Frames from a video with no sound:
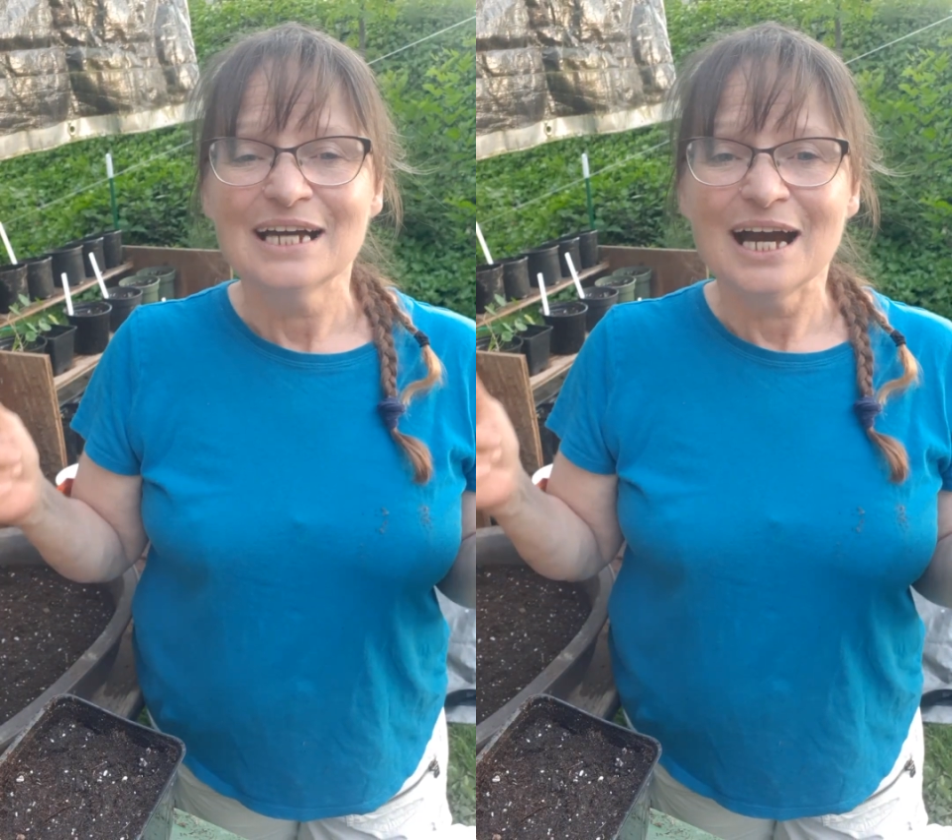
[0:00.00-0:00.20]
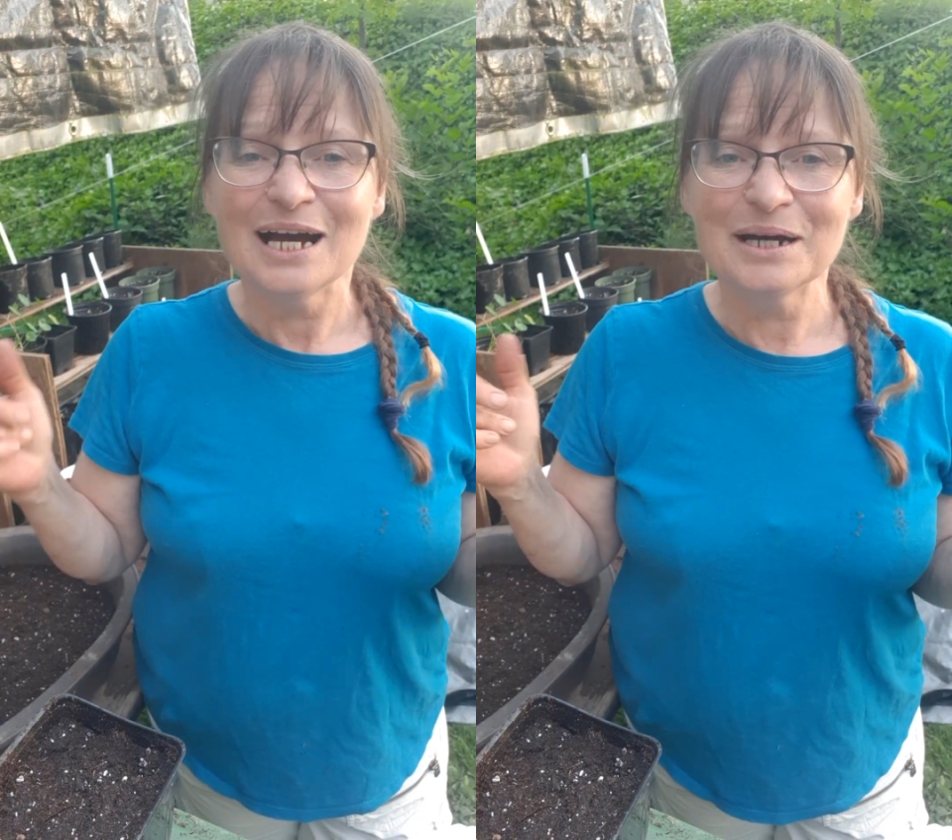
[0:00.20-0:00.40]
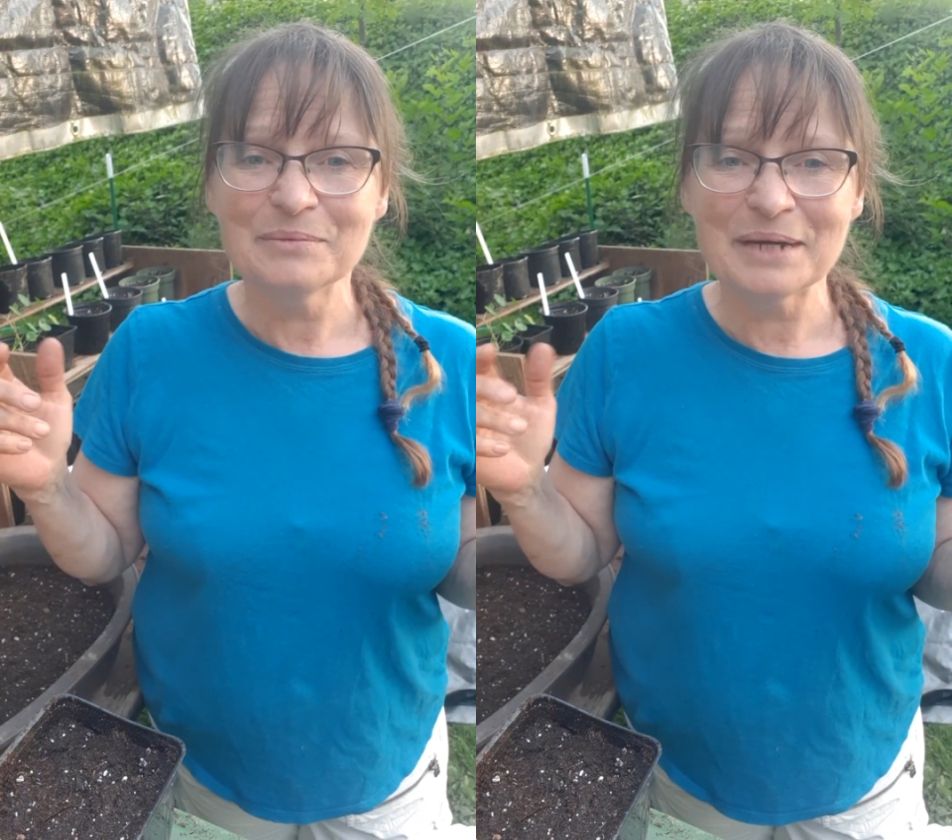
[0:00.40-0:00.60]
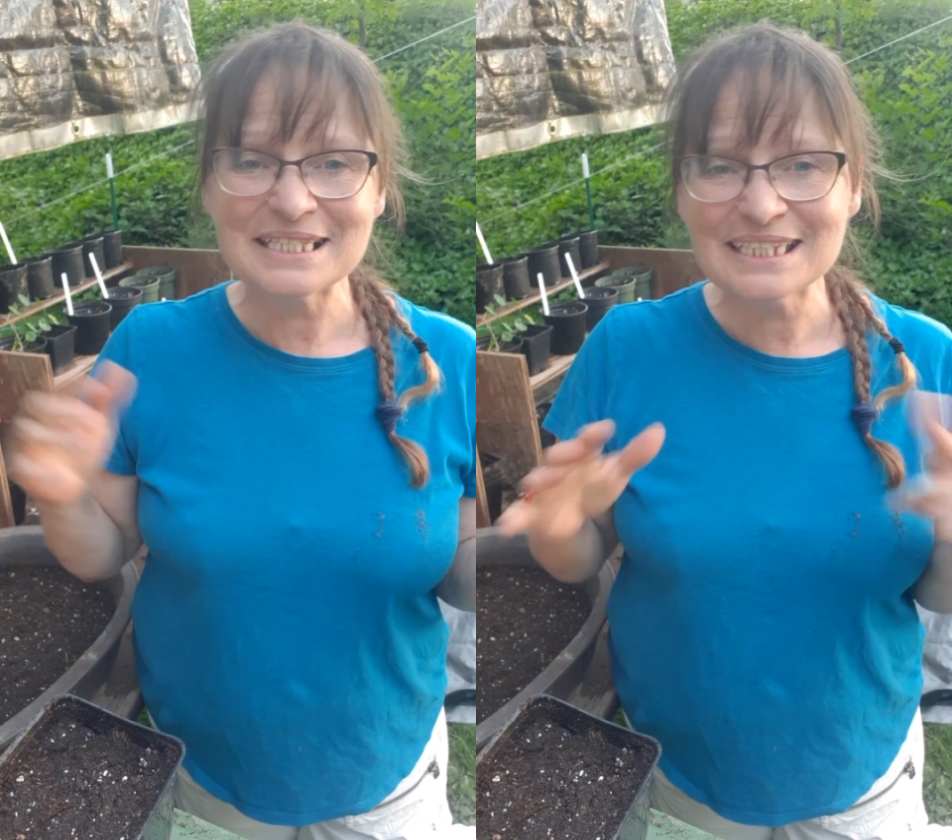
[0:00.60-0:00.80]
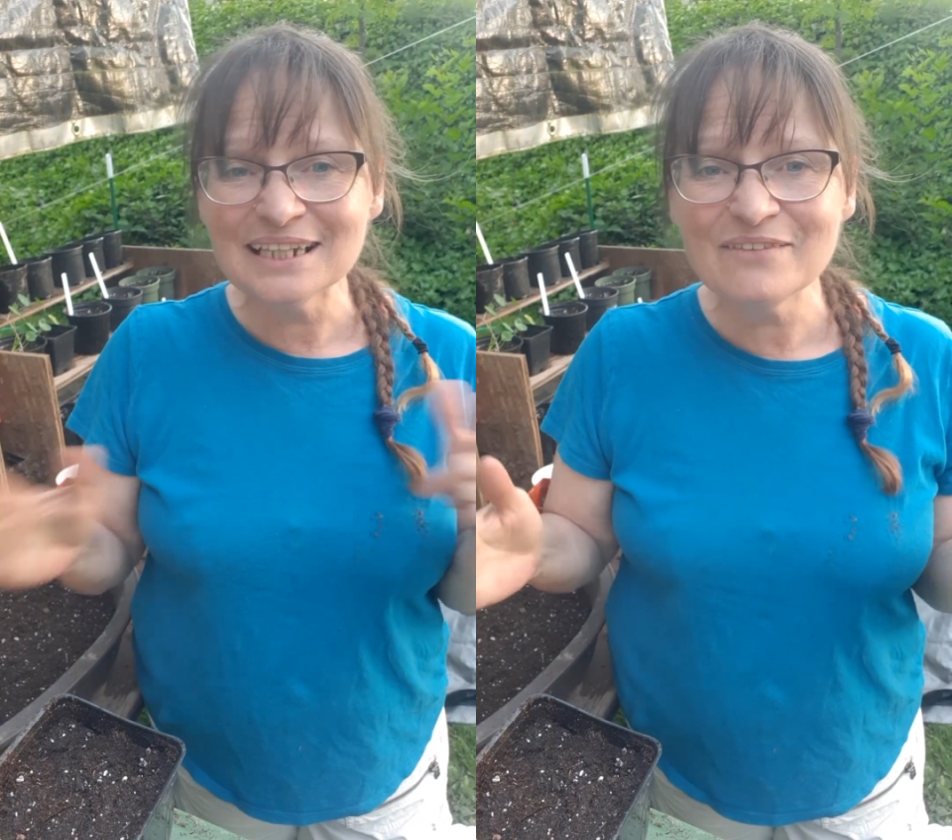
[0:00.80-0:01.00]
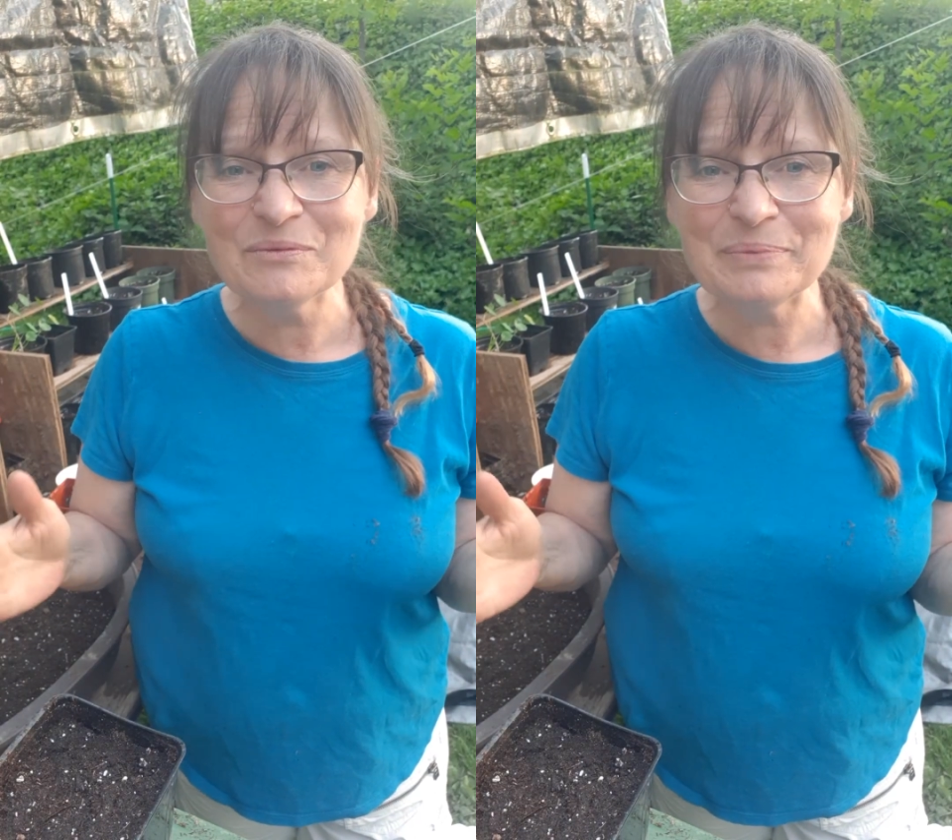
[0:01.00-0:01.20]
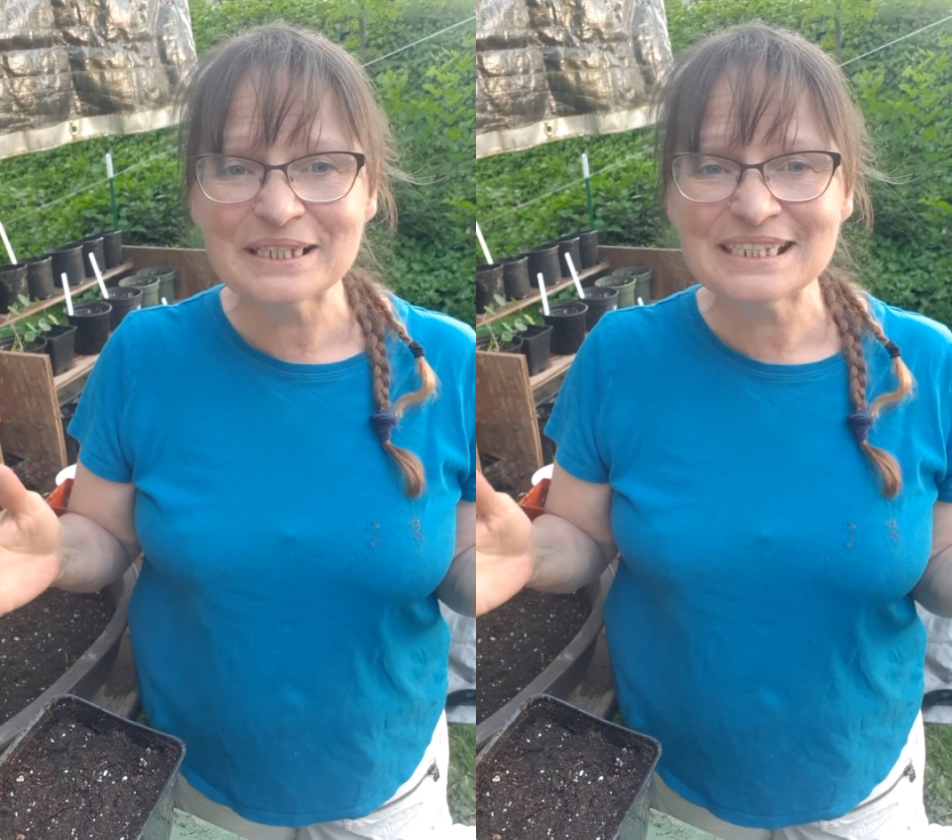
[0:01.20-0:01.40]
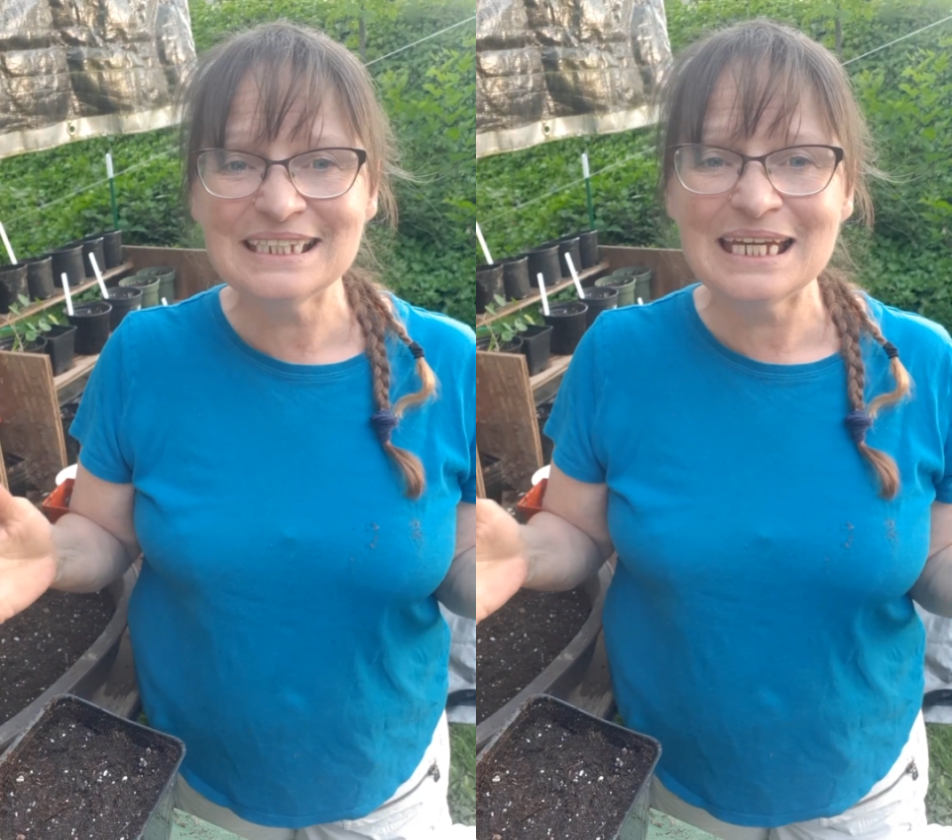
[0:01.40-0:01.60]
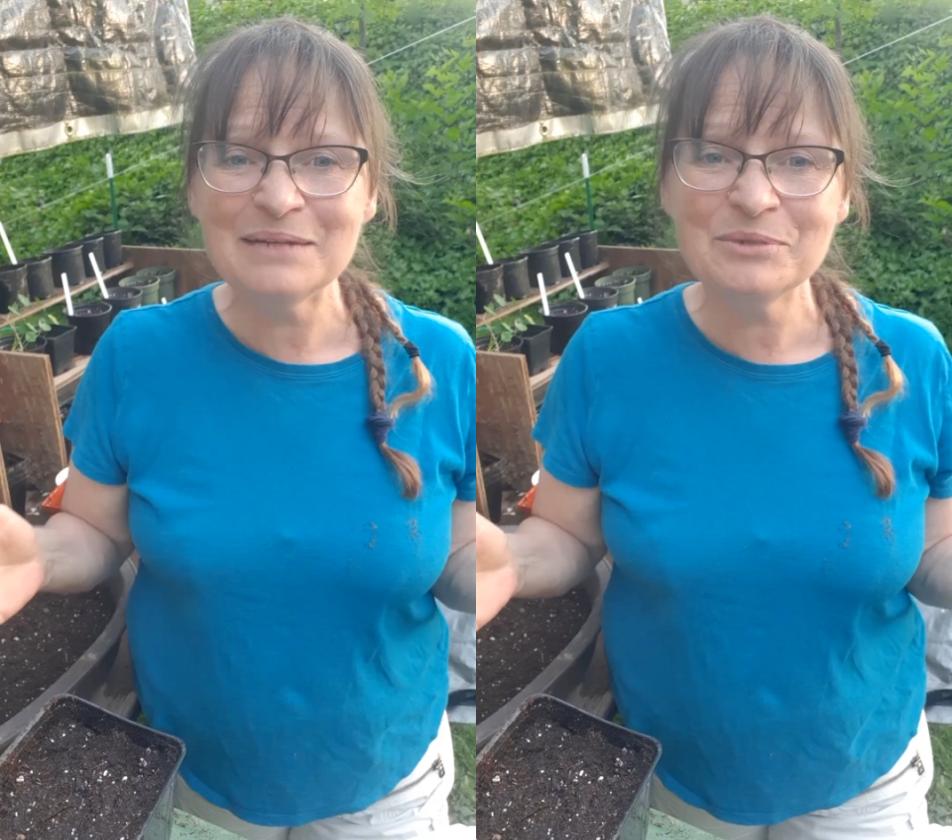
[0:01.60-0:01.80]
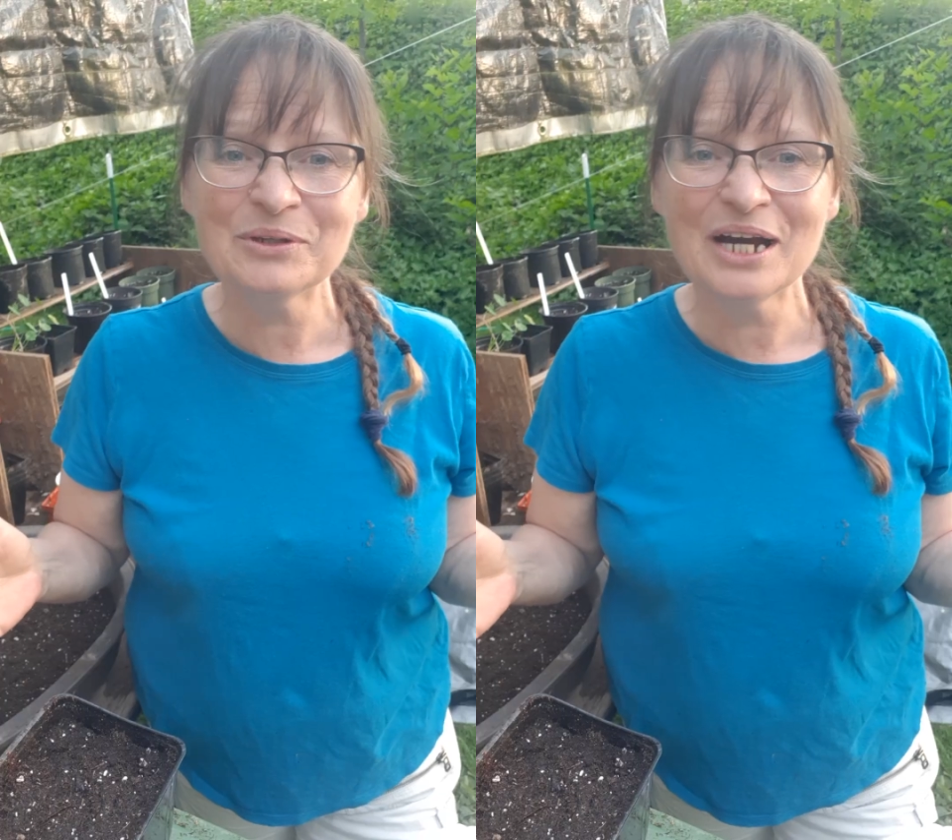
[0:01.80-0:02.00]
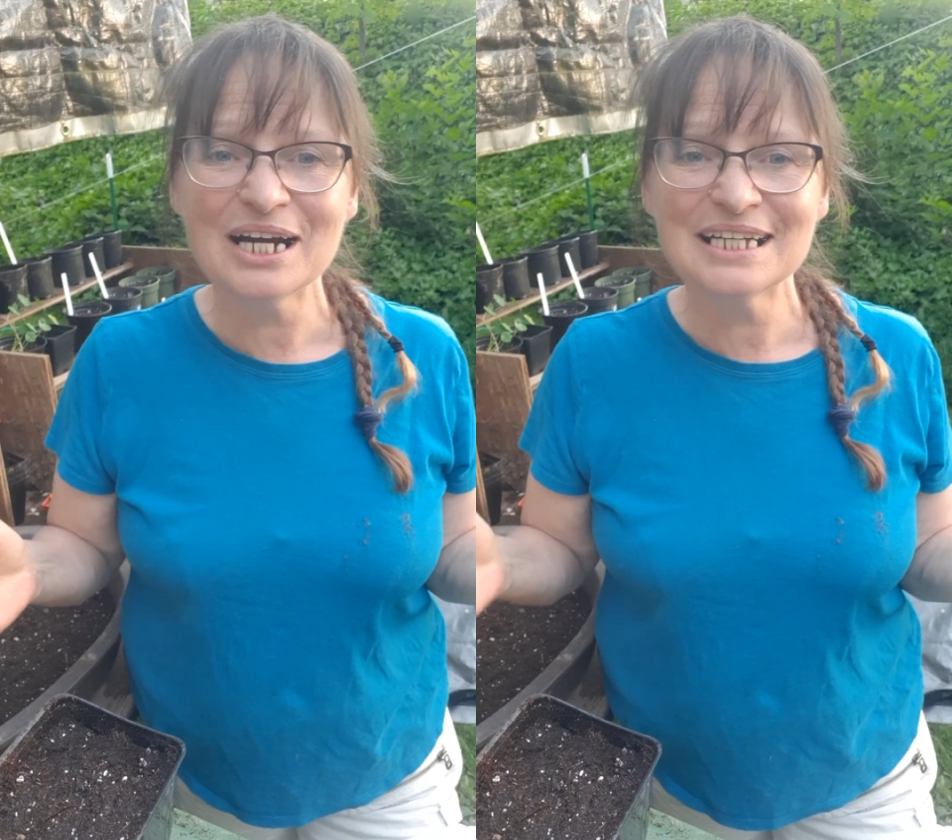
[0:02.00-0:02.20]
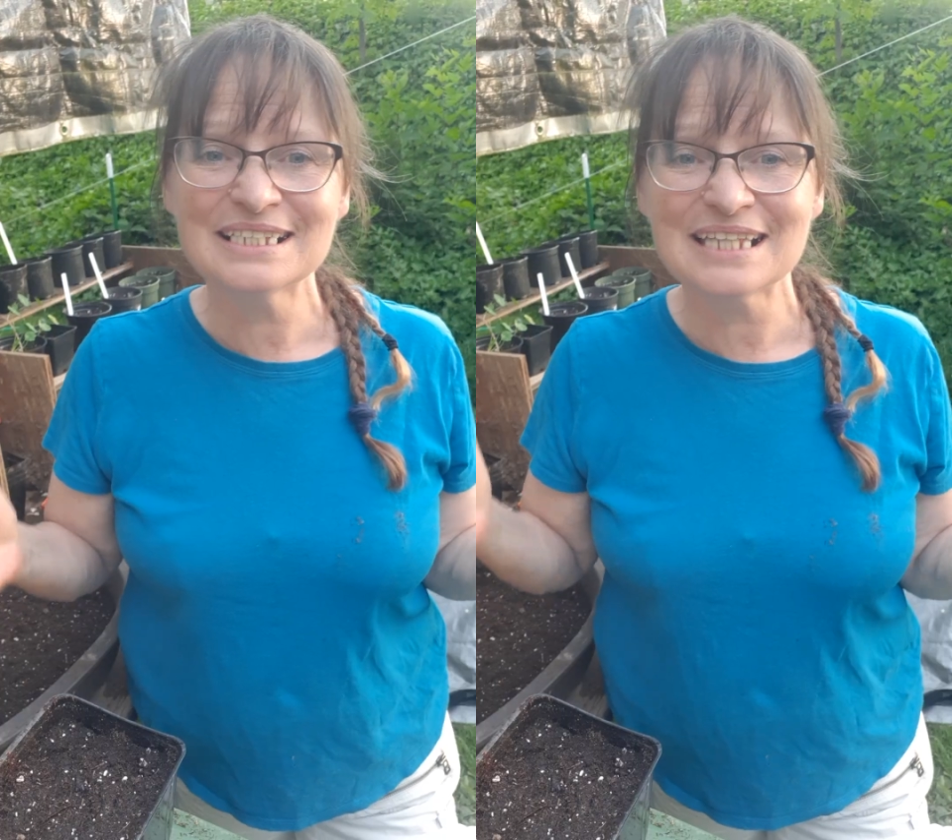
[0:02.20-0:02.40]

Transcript: I still haven't picked a name, you guys.